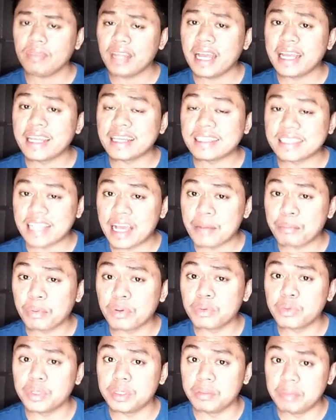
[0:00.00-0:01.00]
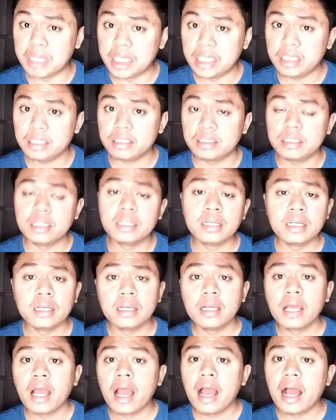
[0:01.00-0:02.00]
An example would be,
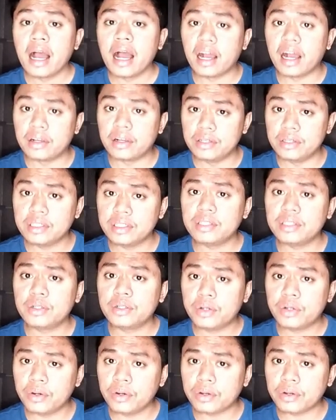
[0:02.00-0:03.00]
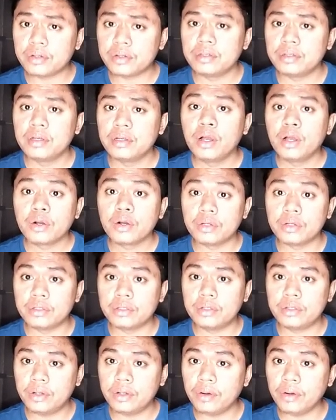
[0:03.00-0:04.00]
a good cook could
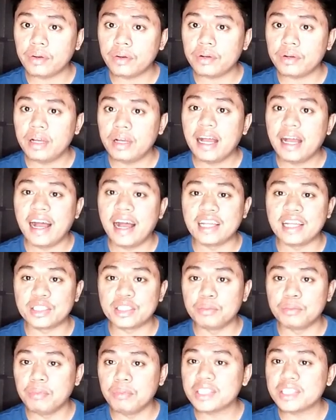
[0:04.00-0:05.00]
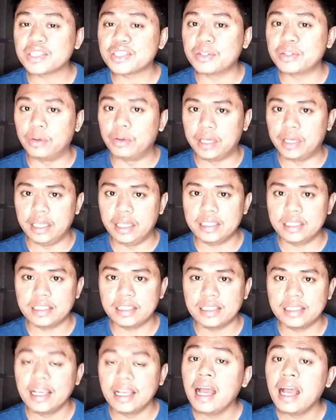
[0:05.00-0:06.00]
cook as much
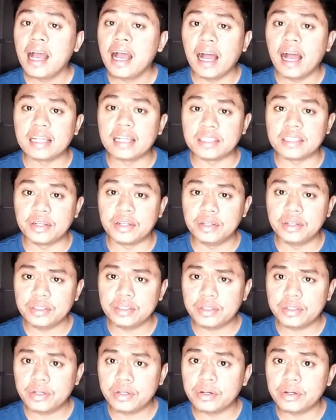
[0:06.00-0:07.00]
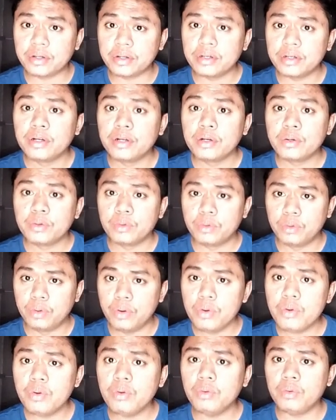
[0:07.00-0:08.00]
cookies as a good cook
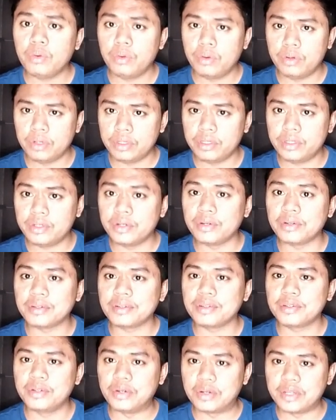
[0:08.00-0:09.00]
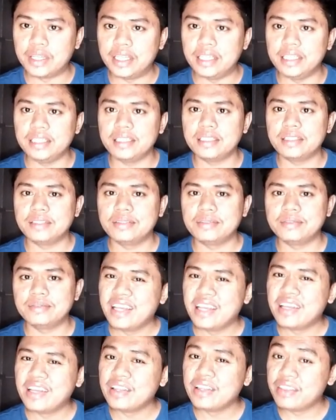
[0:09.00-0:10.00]
who could cook cookies.
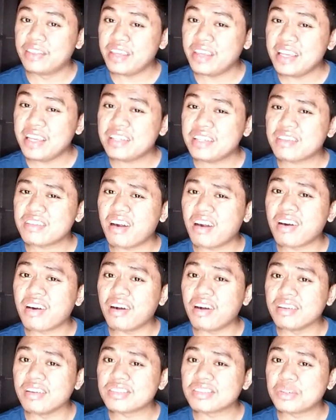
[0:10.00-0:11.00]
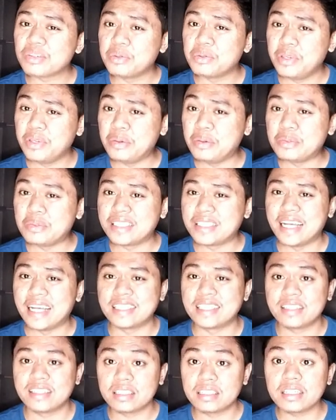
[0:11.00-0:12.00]
These are also used
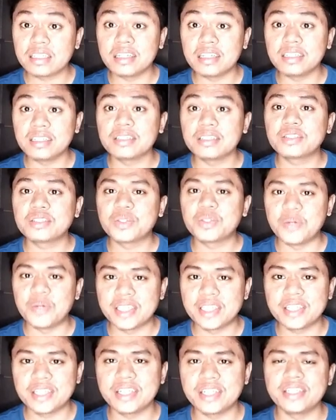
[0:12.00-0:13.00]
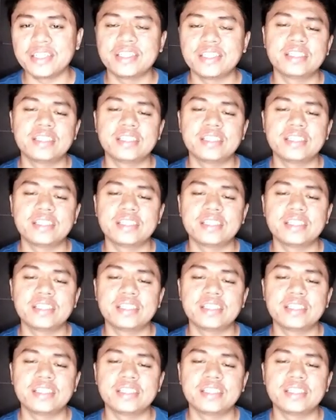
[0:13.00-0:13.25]
as tongue twisters.